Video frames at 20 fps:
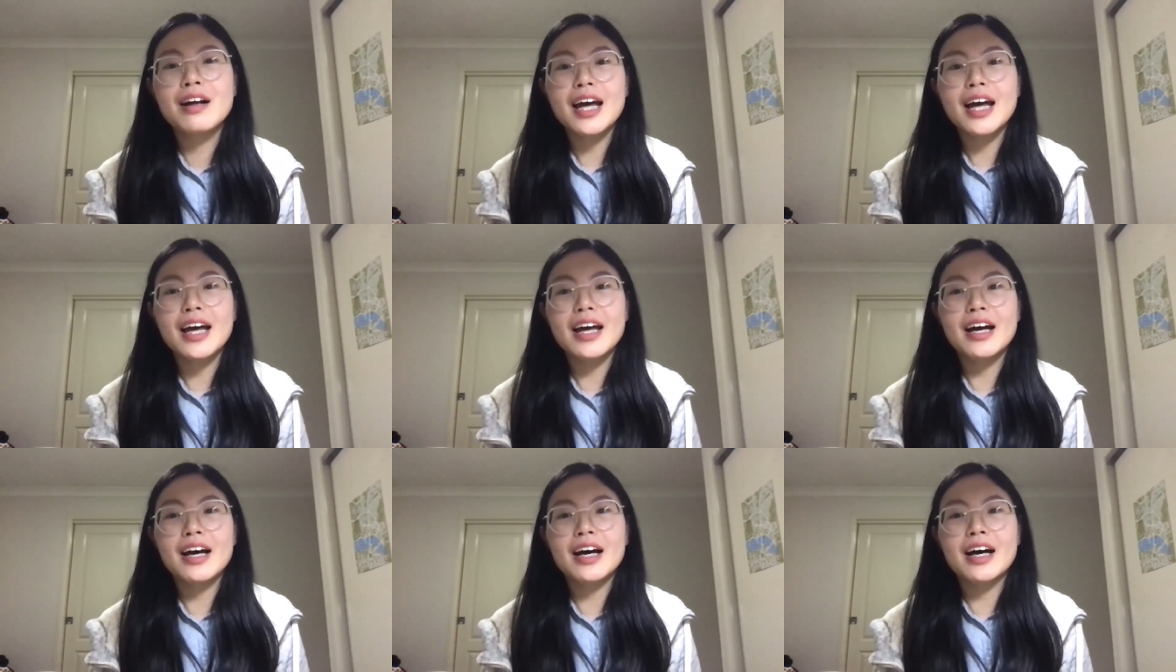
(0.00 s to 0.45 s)

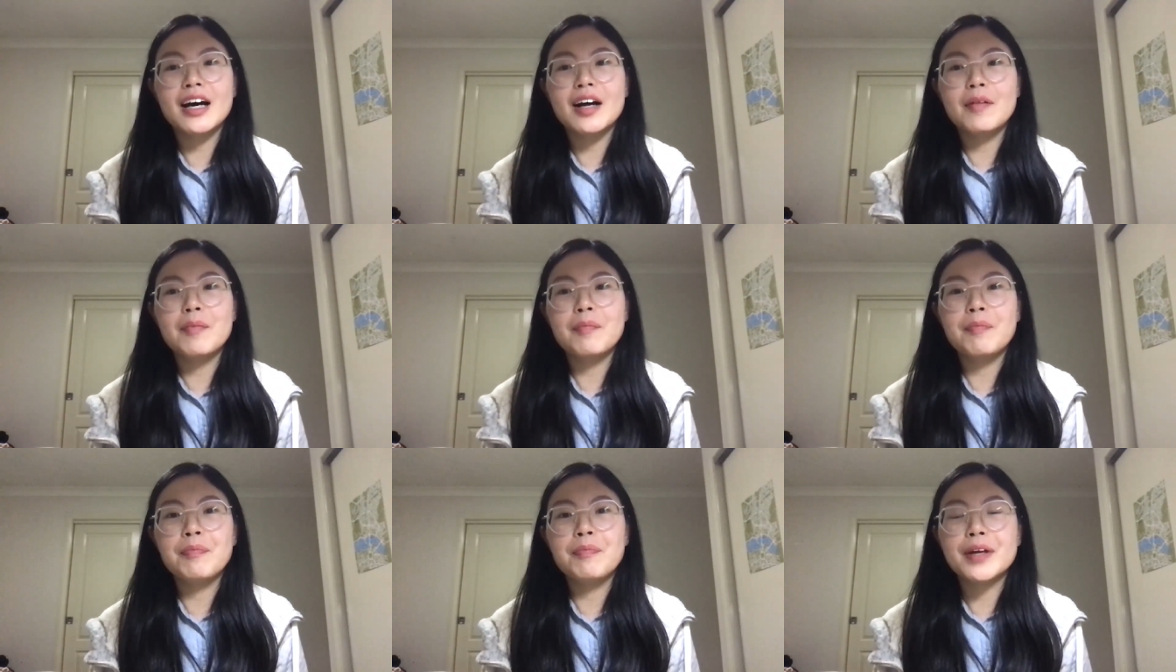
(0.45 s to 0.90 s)

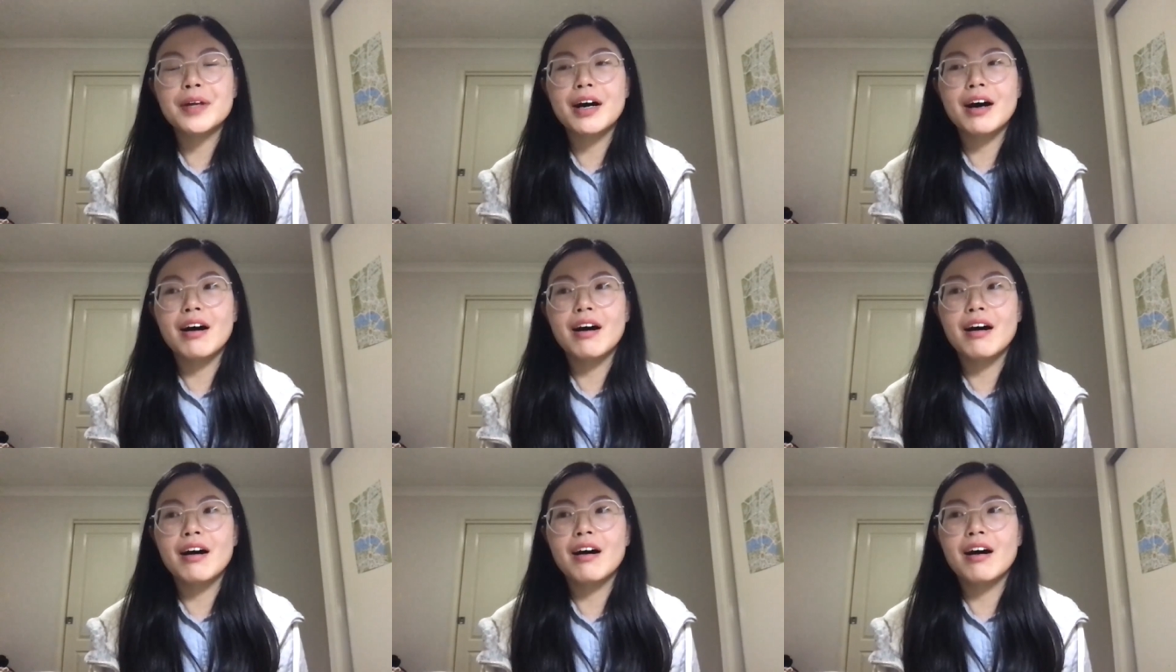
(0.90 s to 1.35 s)
And
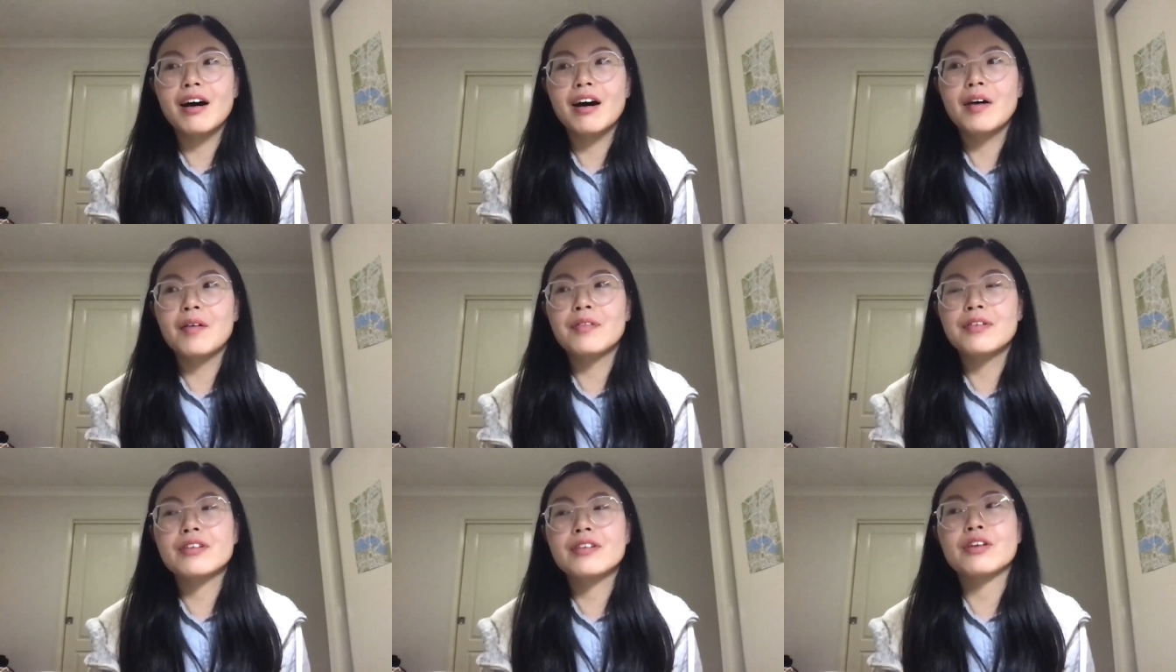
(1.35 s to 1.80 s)

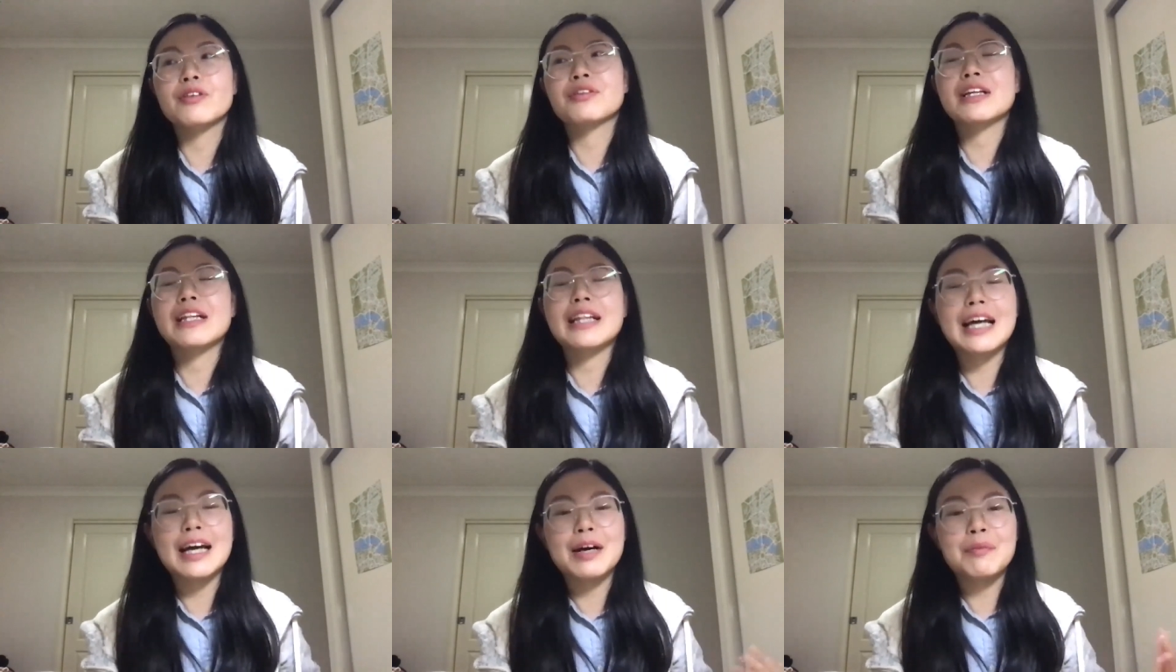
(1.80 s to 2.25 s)
um, so the
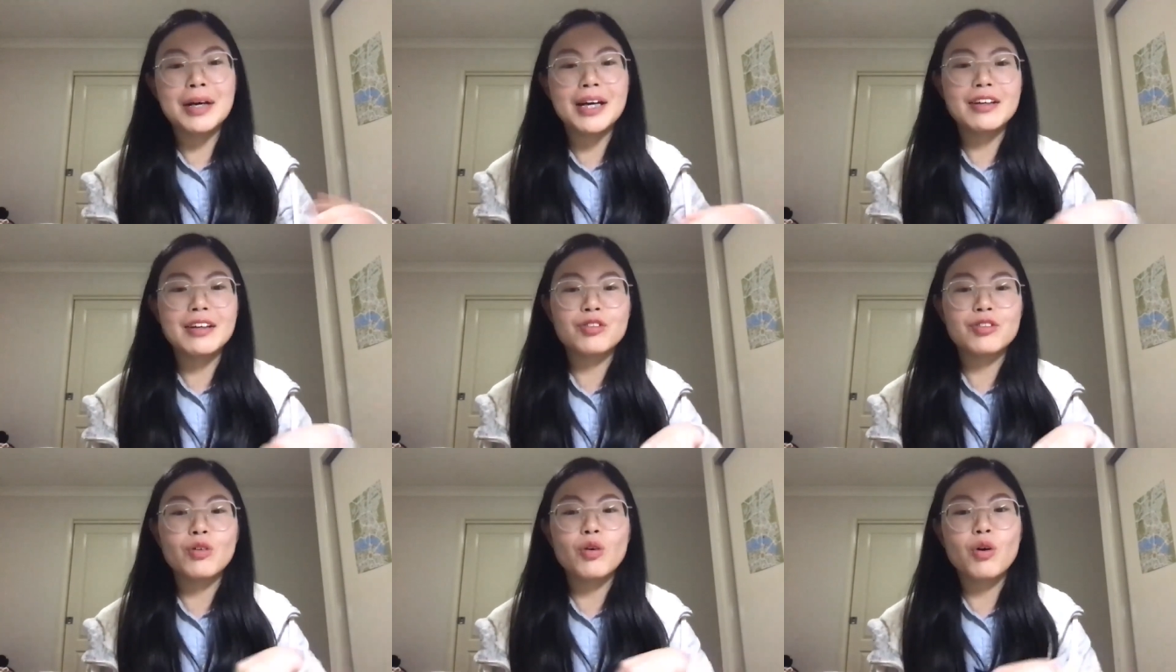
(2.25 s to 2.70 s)
lab
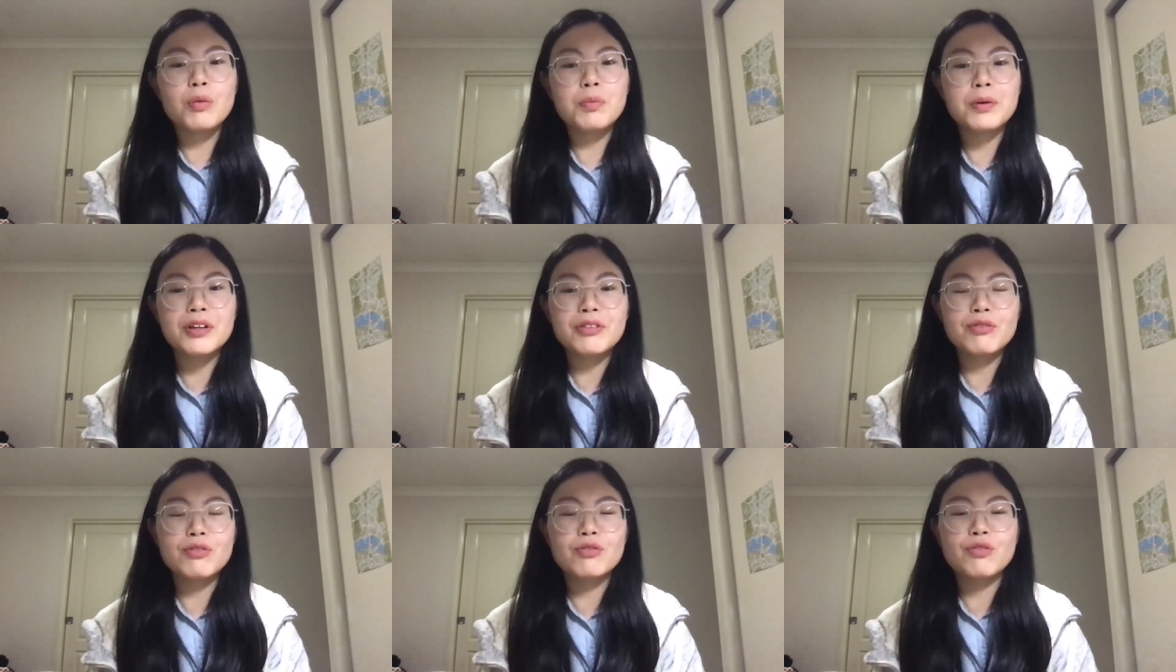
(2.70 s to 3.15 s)
is
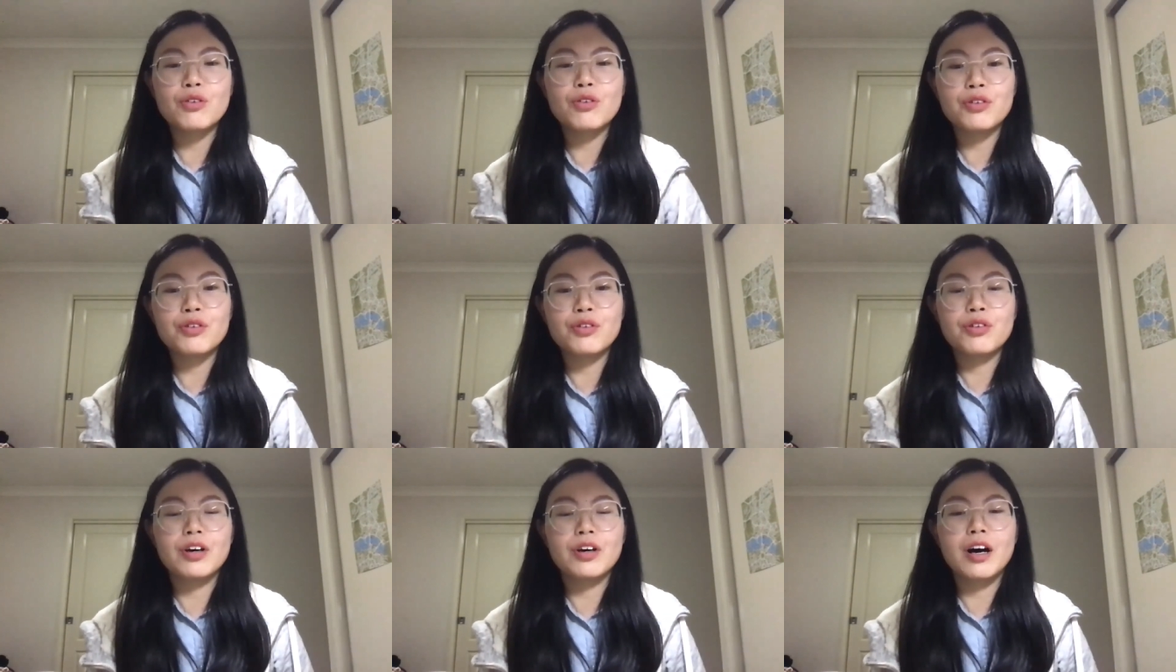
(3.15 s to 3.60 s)
open
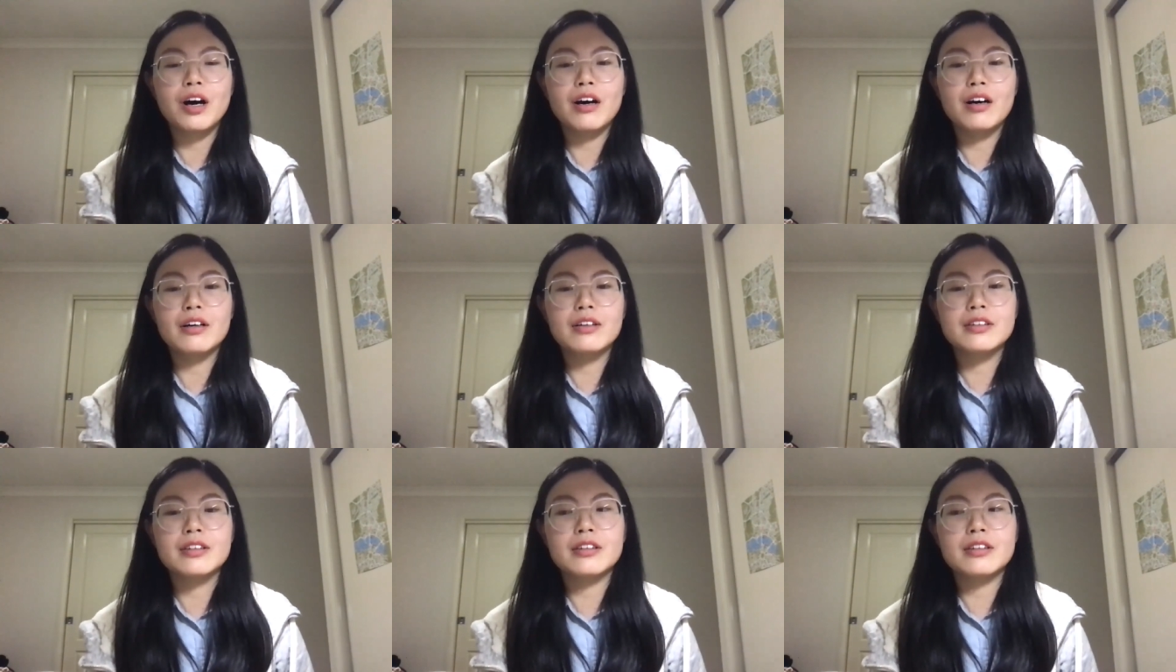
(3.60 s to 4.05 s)
for
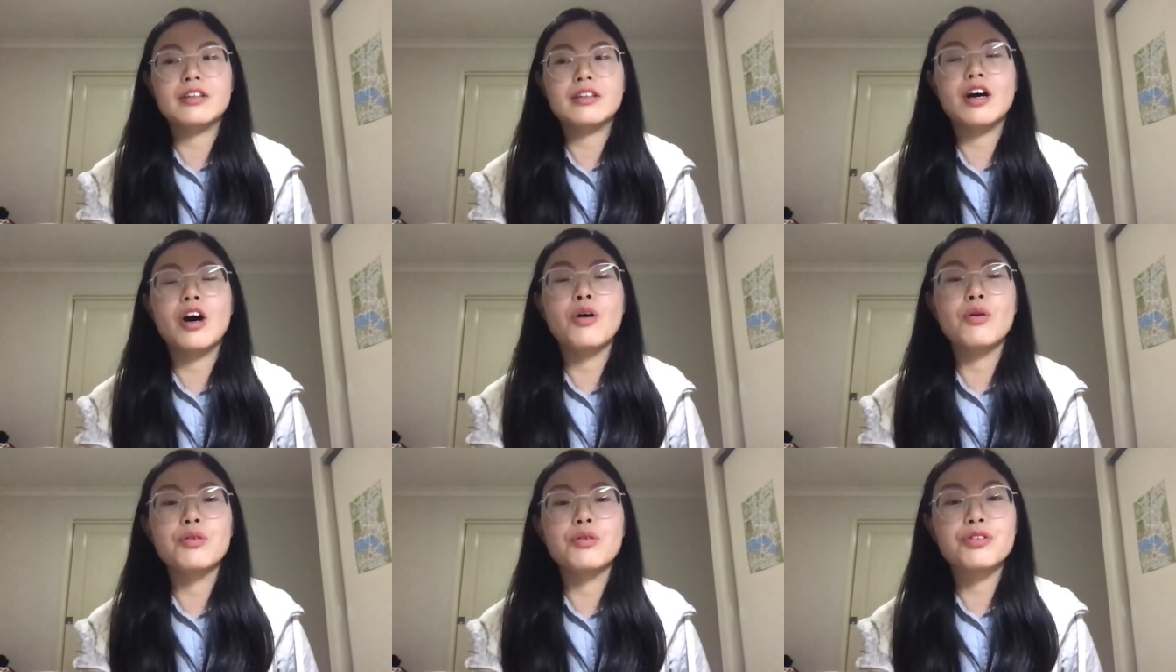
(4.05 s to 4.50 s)
uh, the
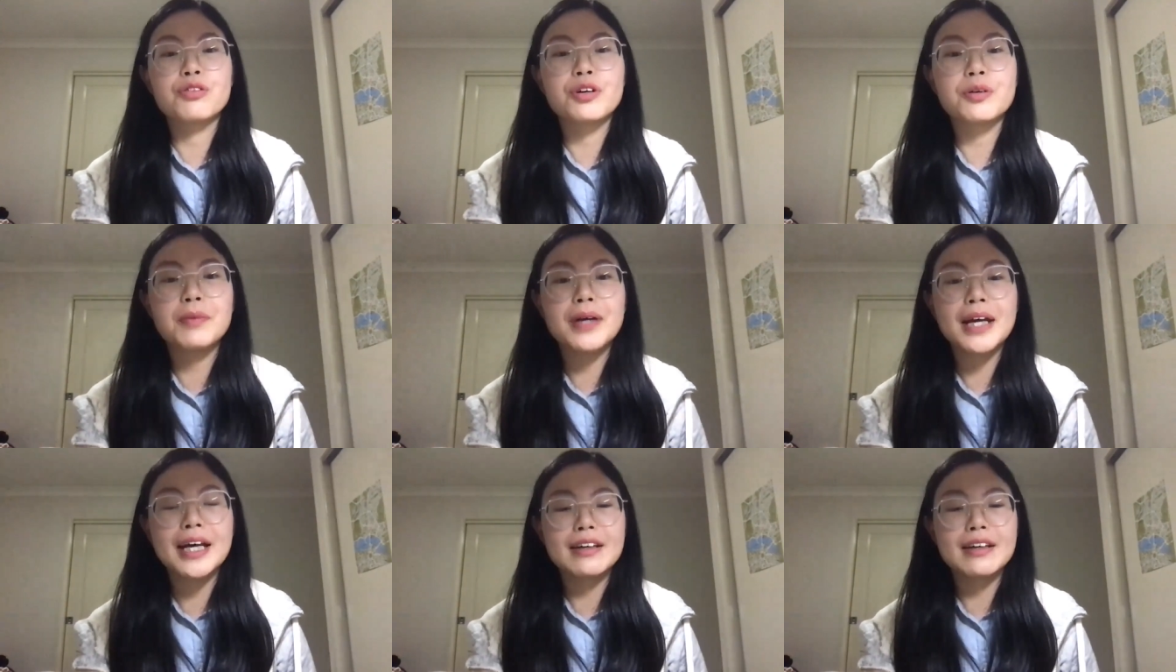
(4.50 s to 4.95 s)
whole
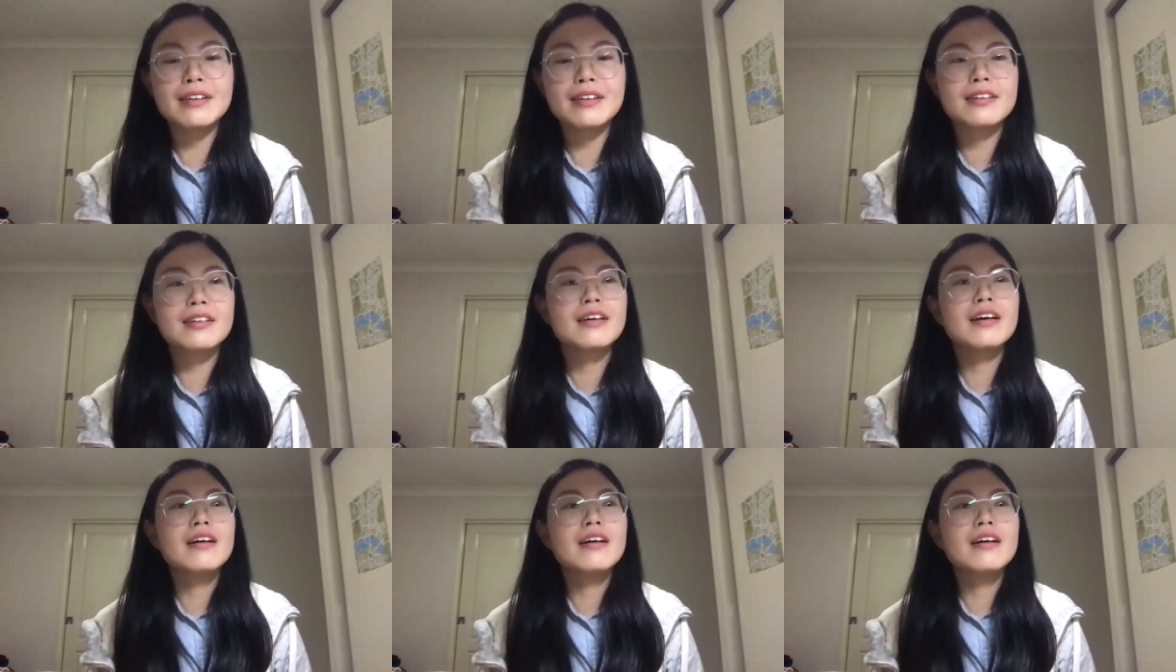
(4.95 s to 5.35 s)
group is.